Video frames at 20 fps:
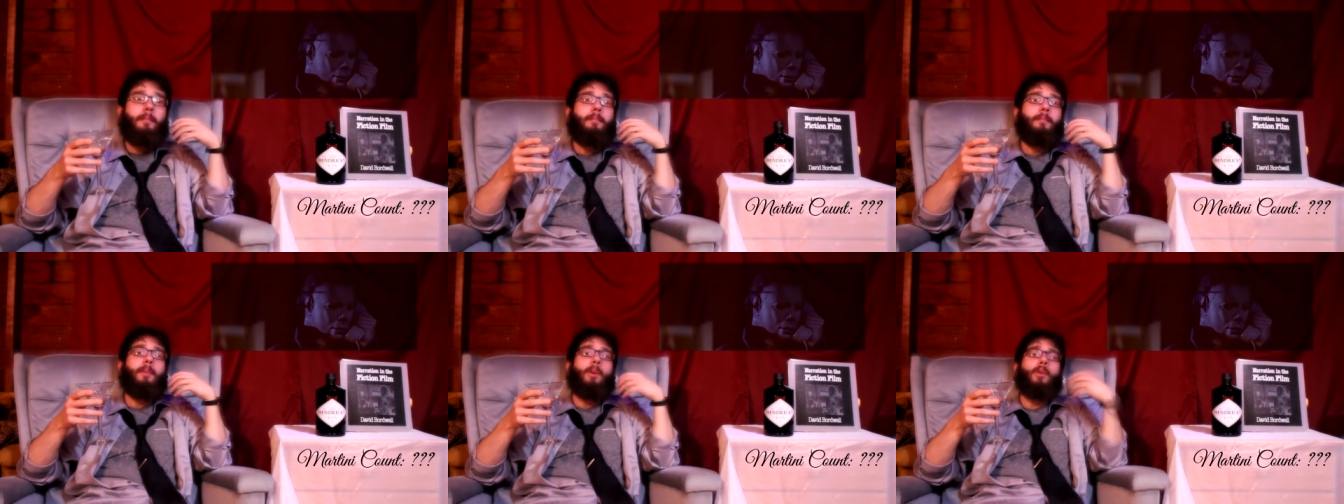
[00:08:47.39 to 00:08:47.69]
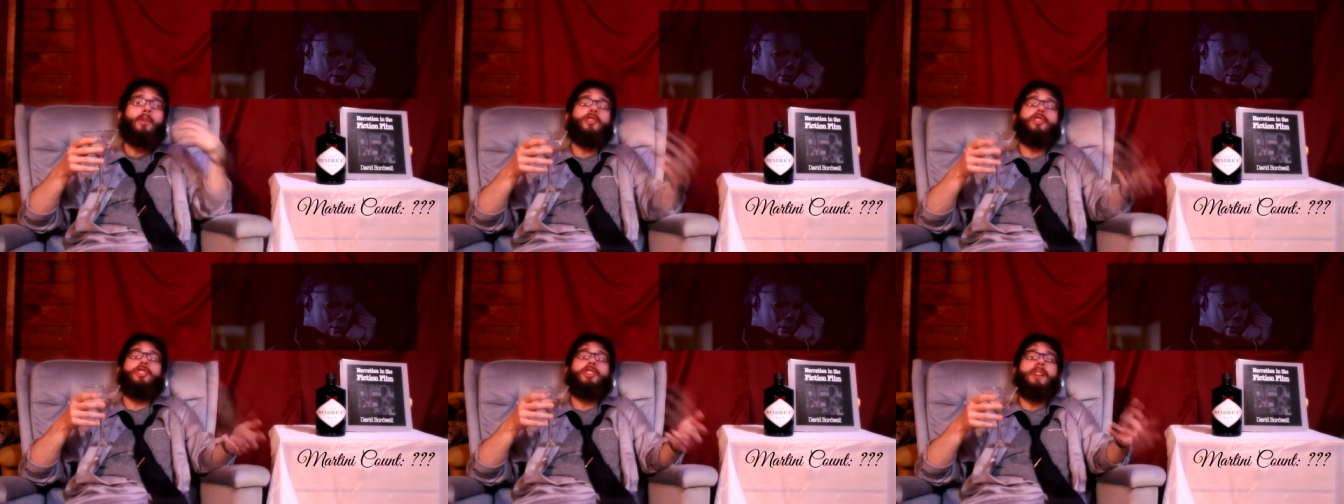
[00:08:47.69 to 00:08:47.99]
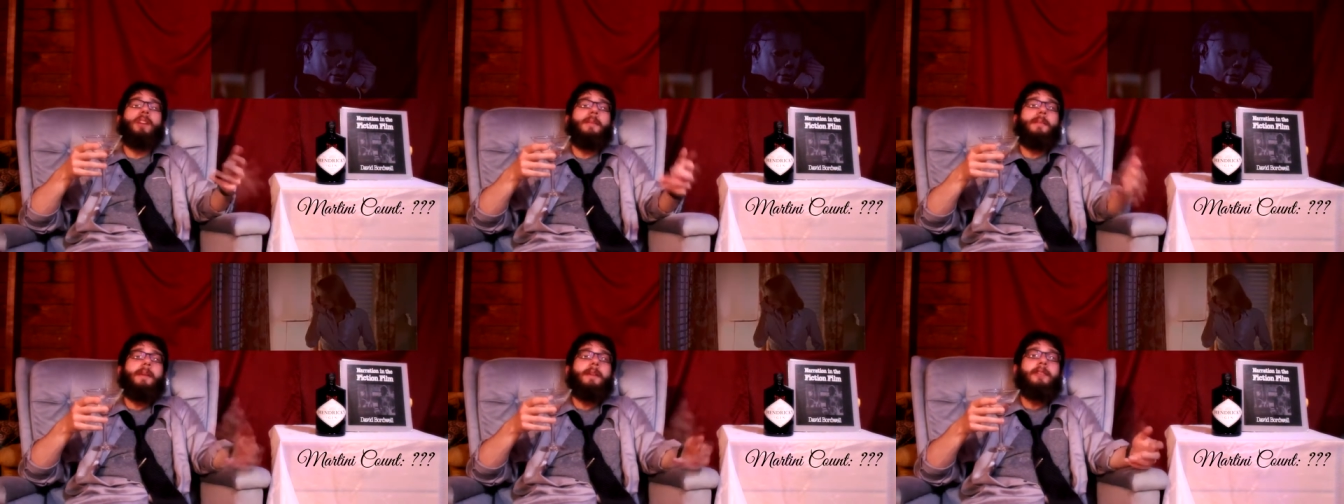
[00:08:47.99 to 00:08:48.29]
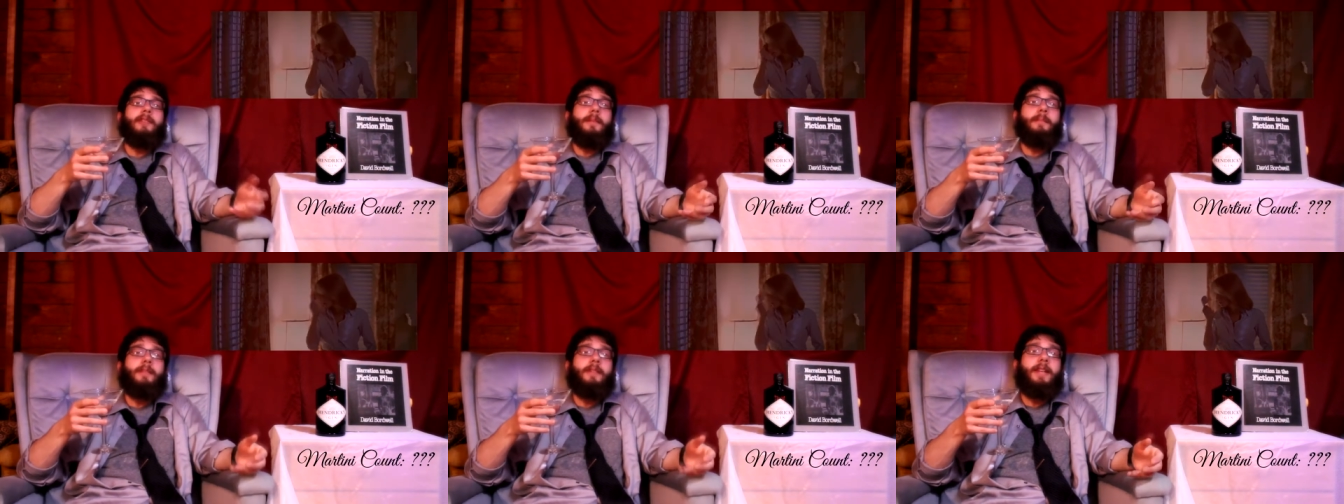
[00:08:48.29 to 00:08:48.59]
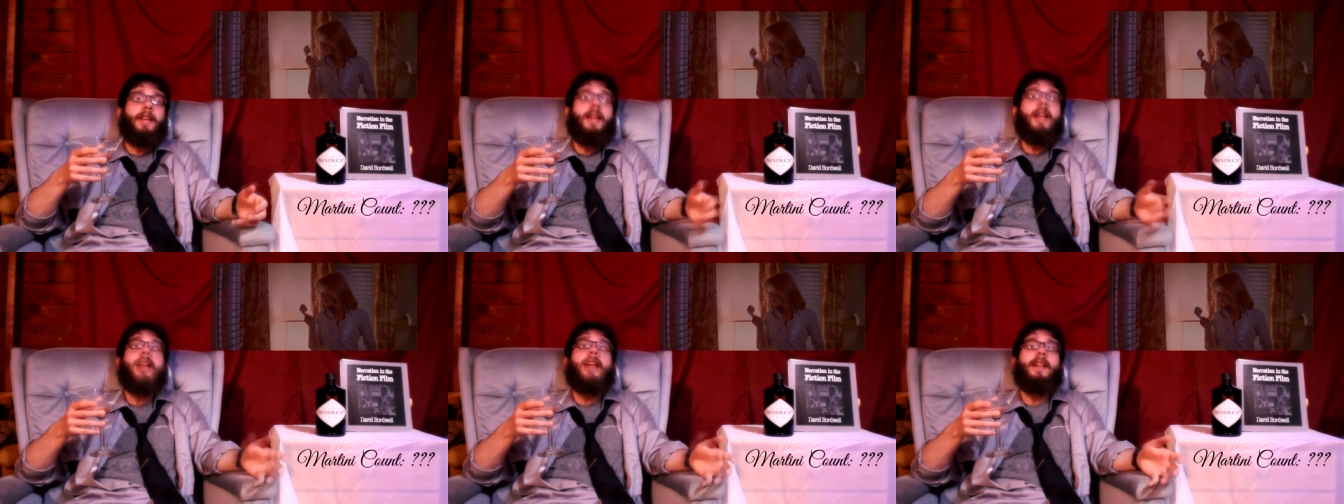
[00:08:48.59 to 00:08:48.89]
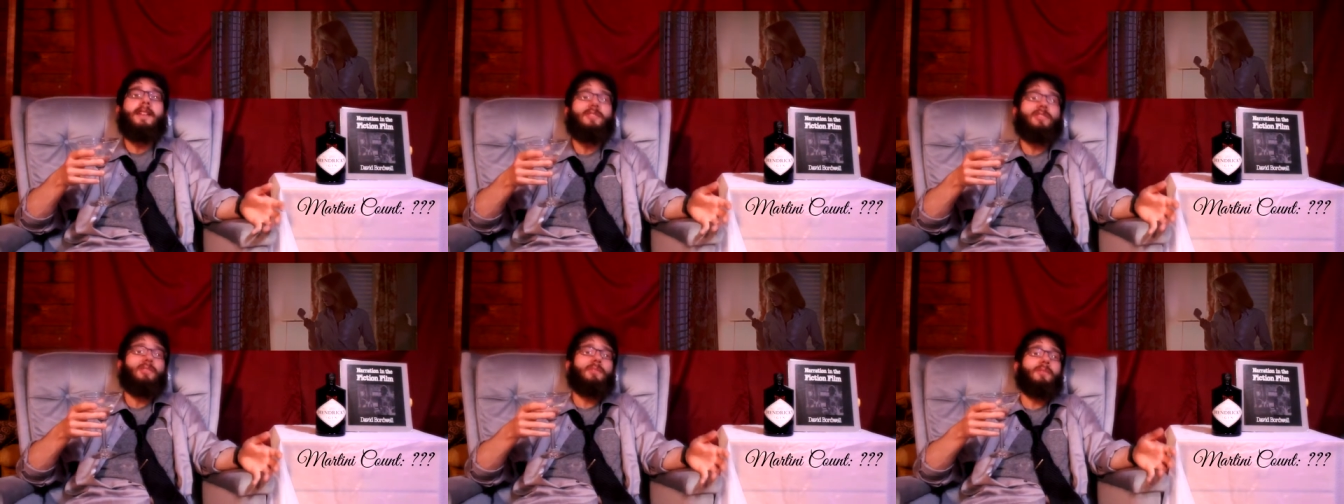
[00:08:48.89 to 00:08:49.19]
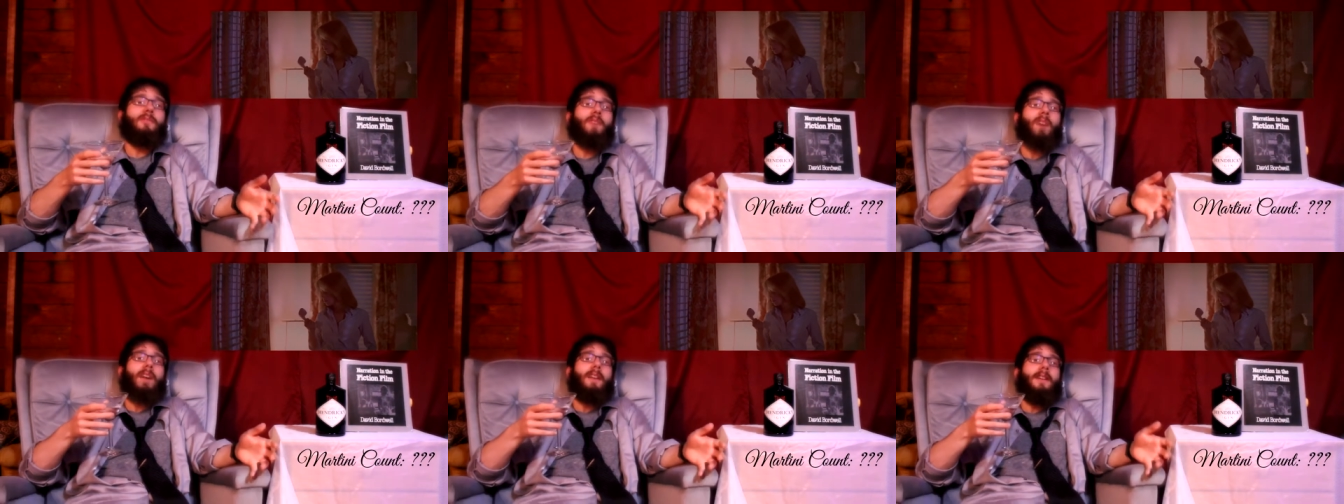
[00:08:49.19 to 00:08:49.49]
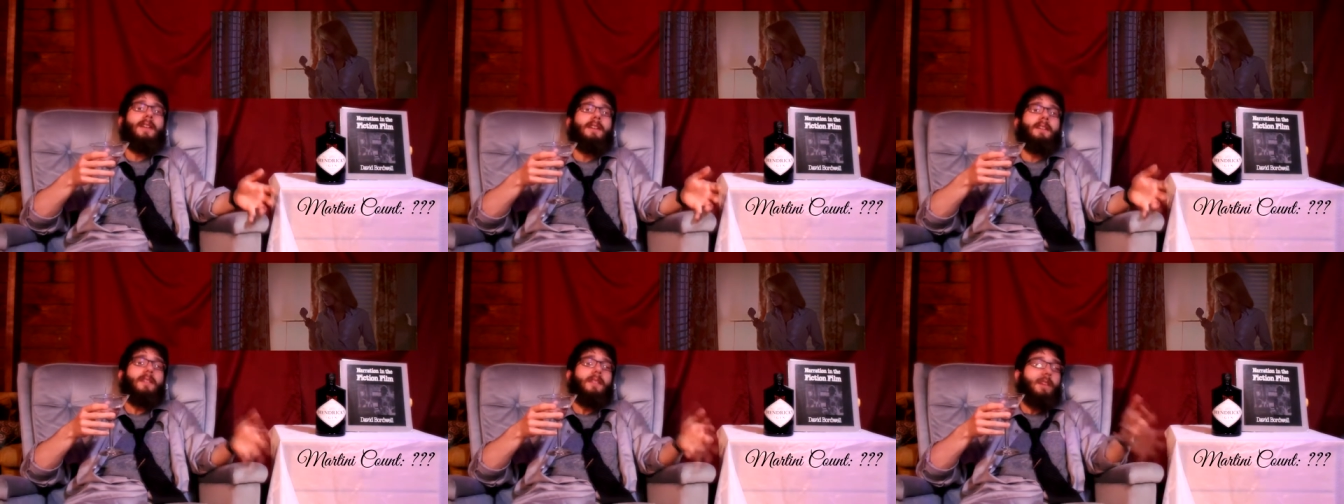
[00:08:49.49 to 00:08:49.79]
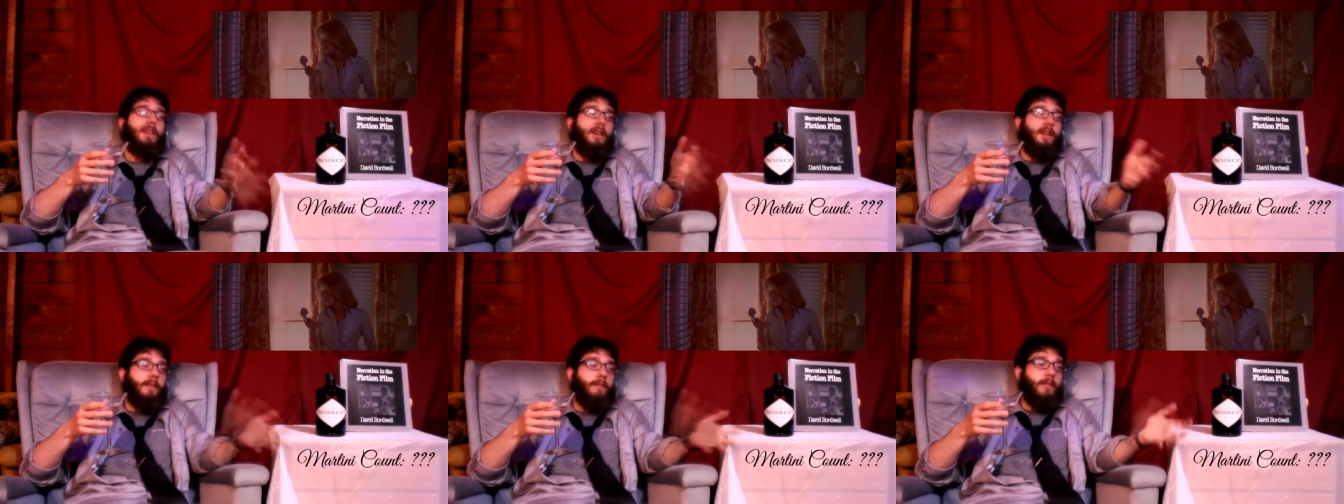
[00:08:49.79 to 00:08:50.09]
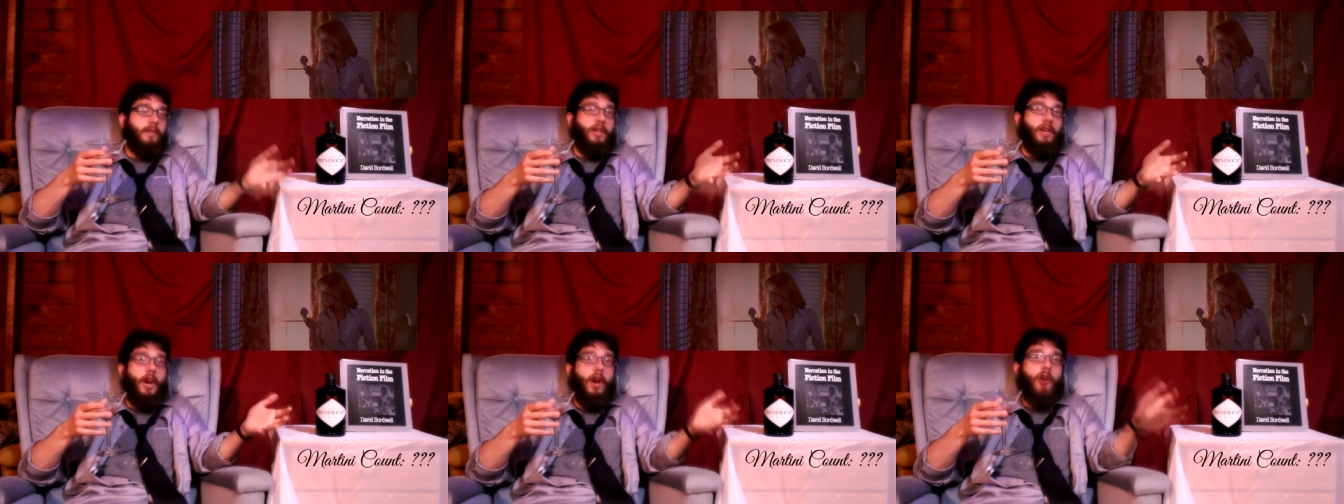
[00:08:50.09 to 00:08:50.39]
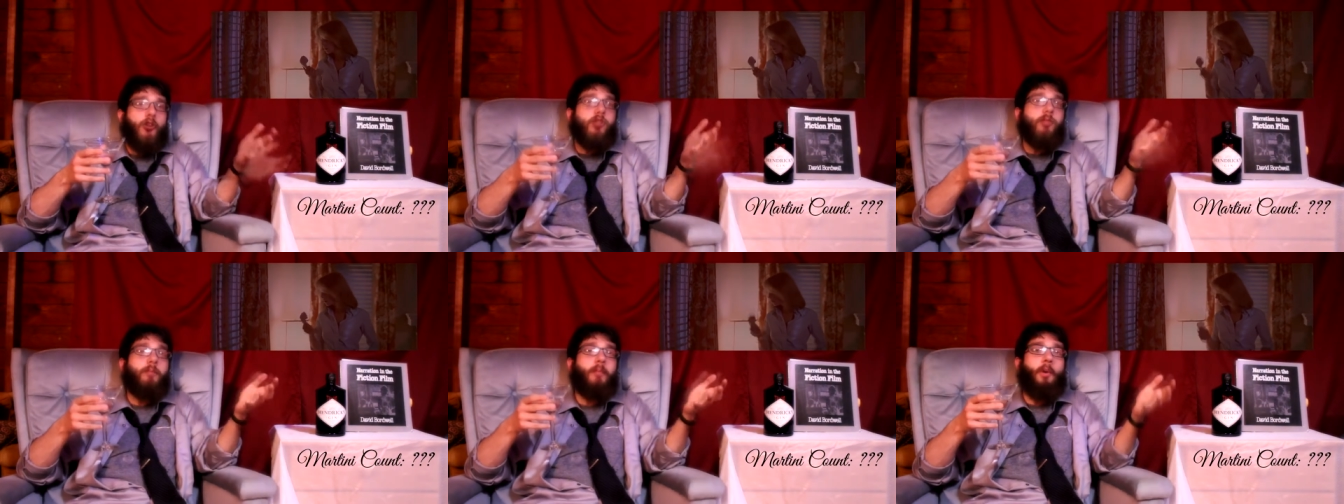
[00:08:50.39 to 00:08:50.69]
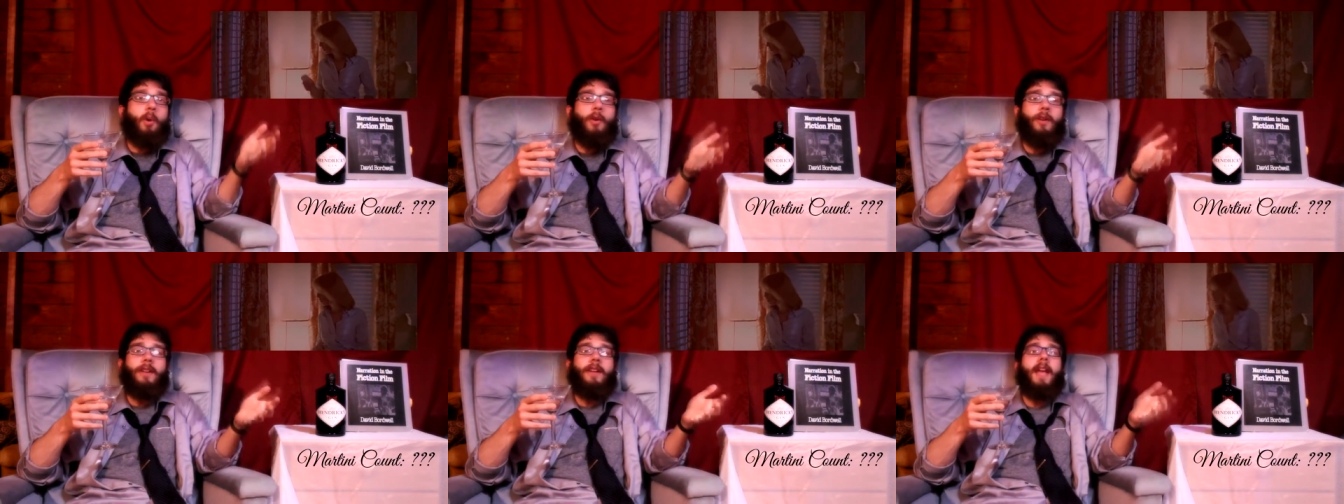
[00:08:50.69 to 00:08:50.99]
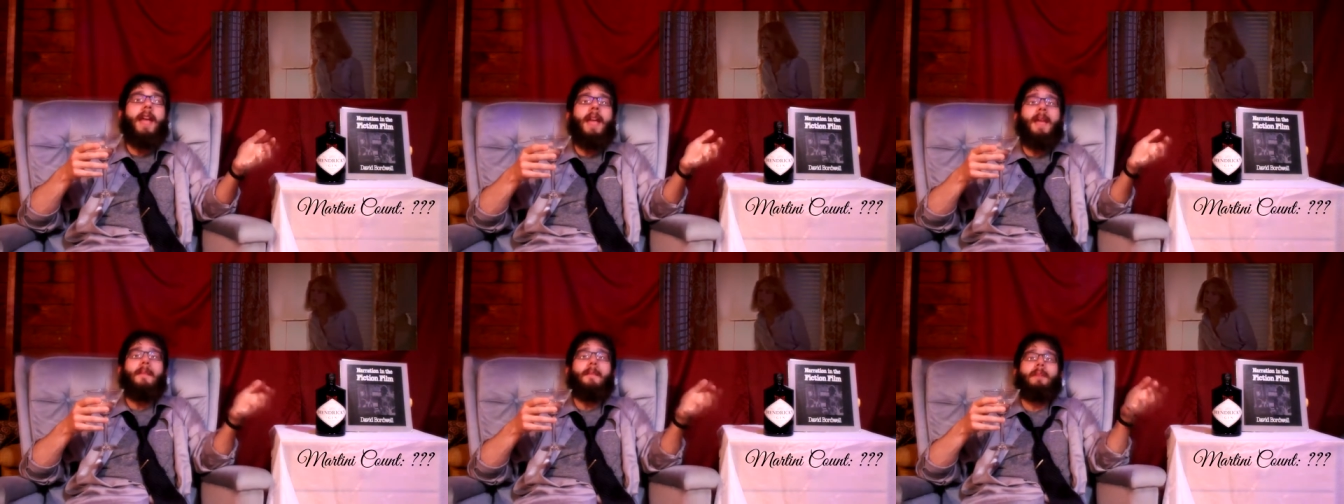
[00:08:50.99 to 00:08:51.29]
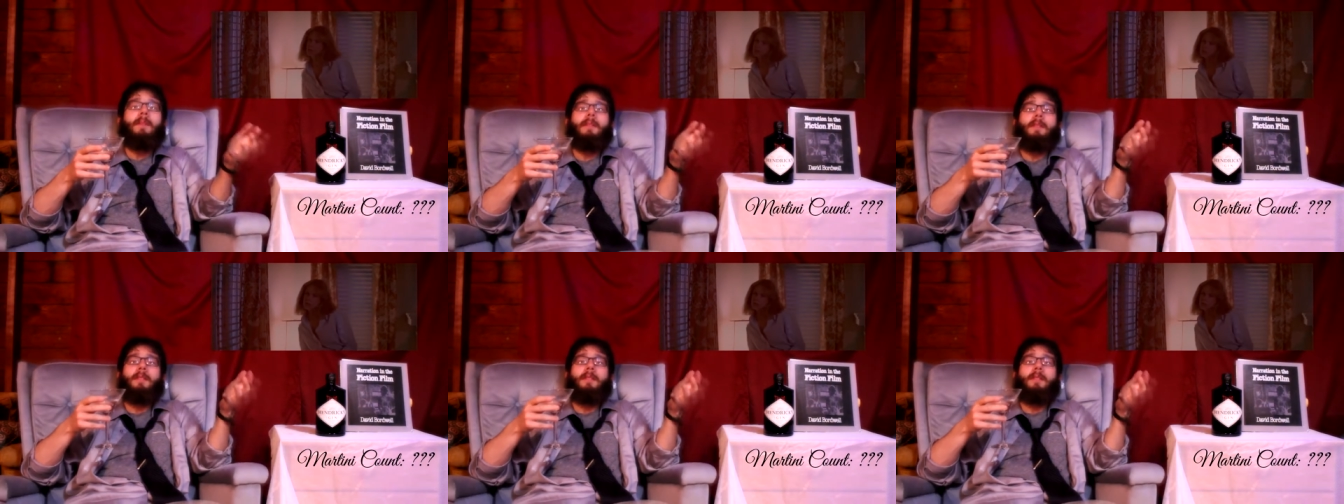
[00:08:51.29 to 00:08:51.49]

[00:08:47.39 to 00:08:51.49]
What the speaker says: bullshit about some teenagers finding a cursed board game.